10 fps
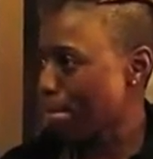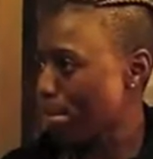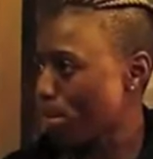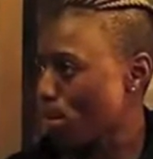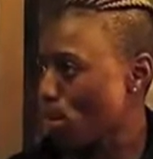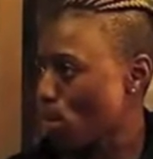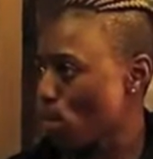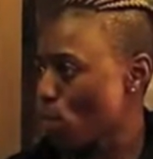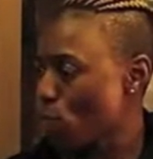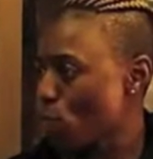
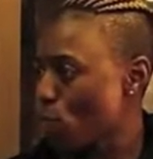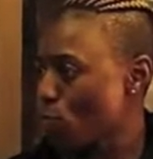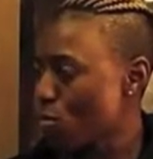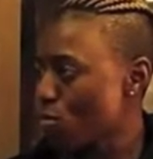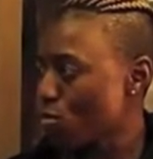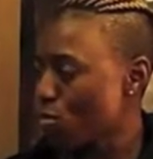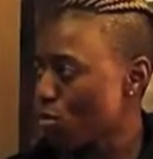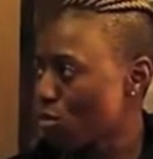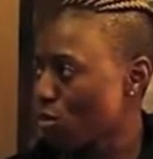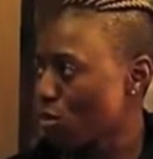
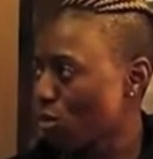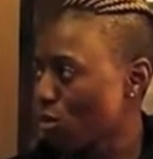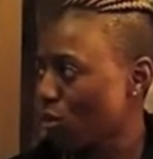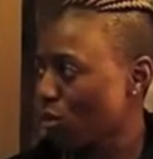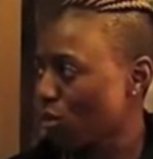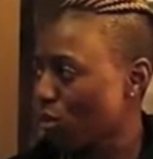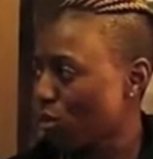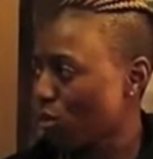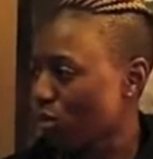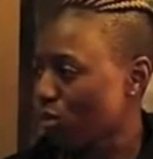(not speaking)